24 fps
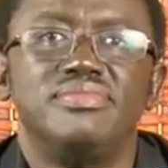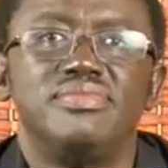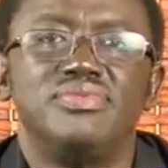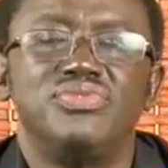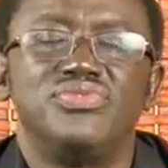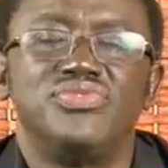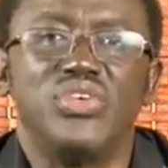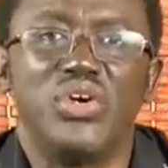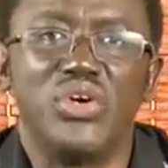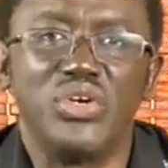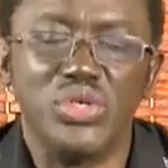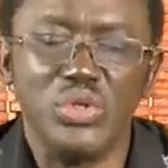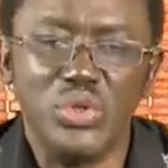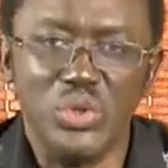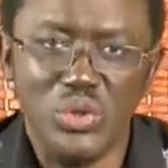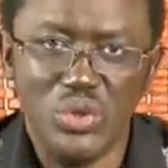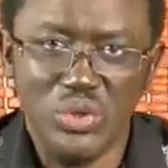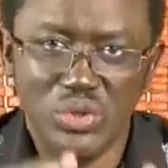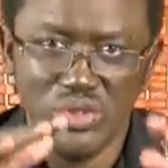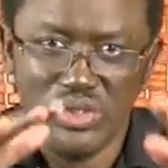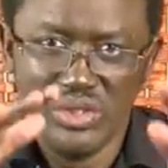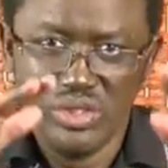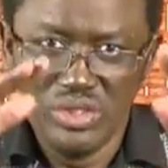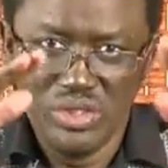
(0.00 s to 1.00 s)
for
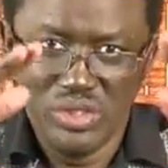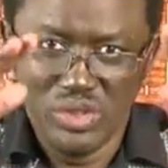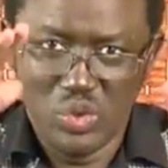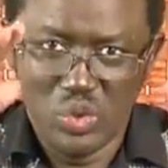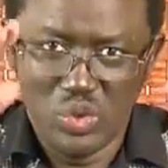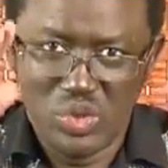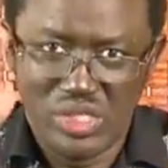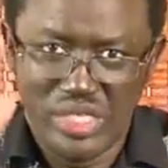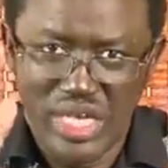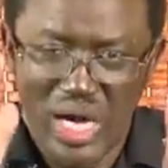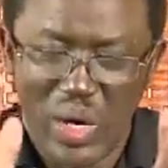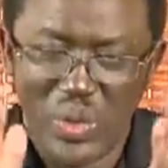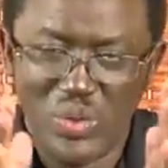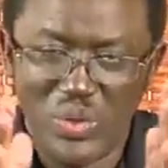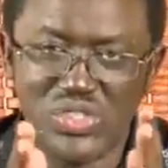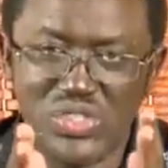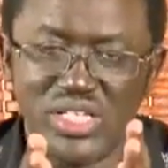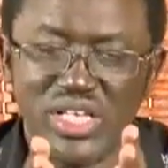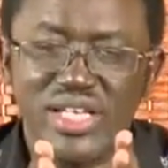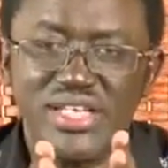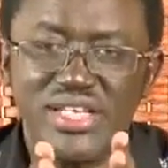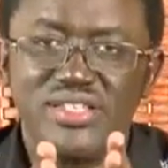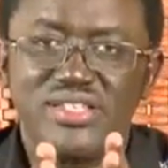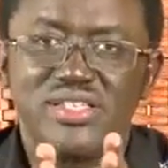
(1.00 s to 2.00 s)
you to
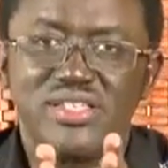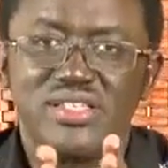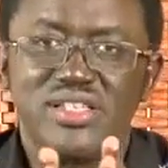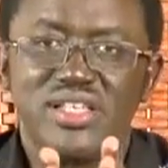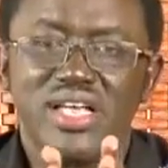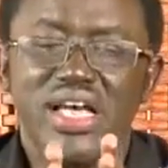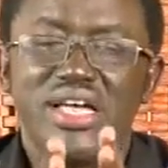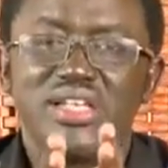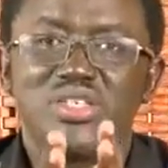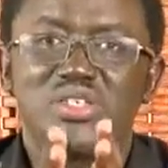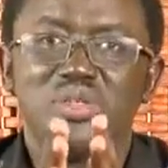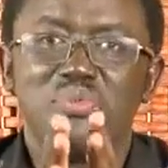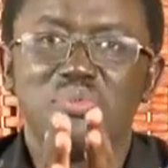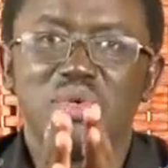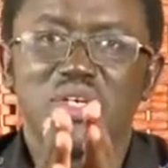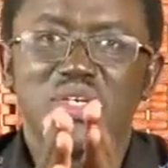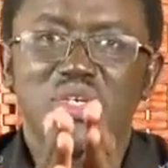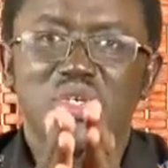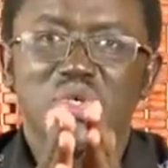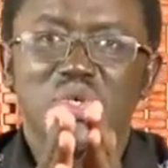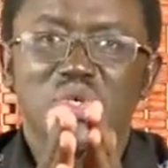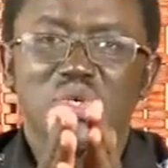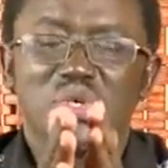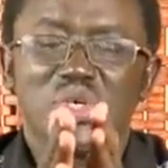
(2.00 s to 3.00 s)
downsize and to make
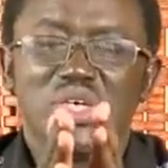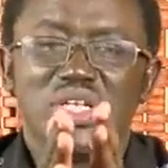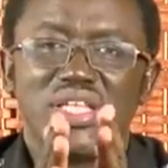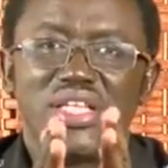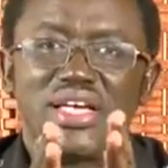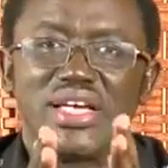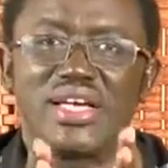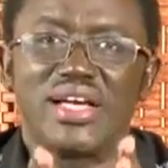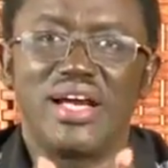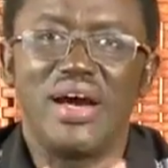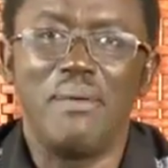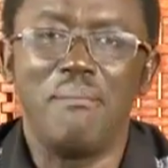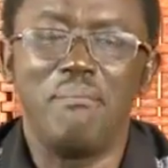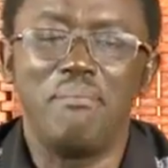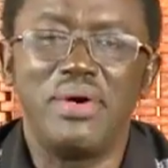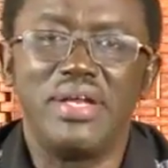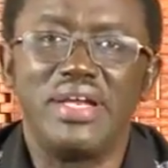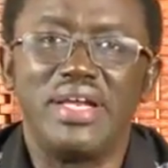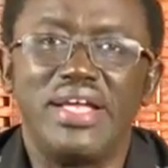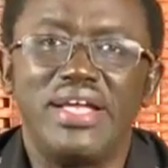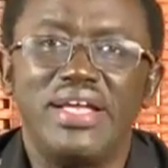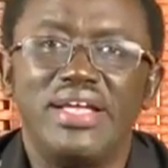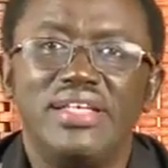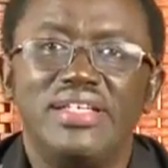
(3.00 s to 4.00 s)
sure the
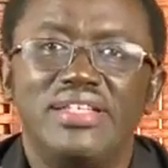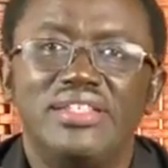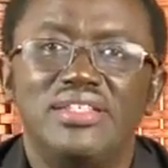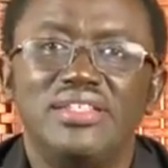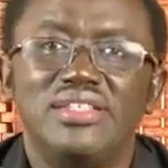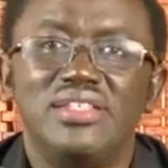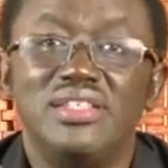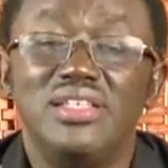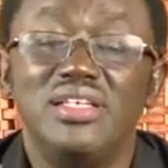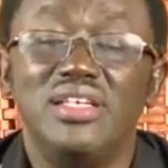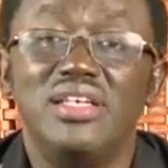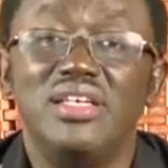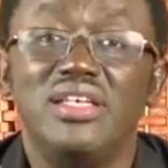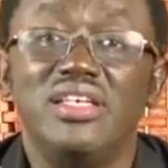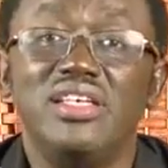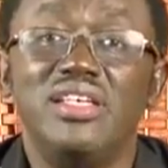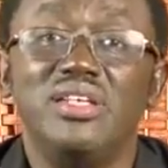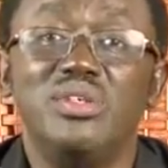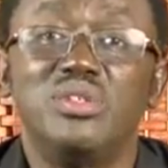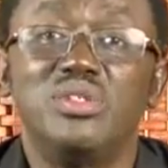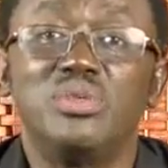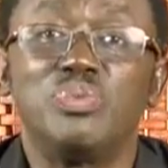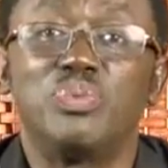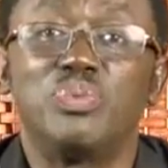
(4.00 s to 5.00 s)
company yields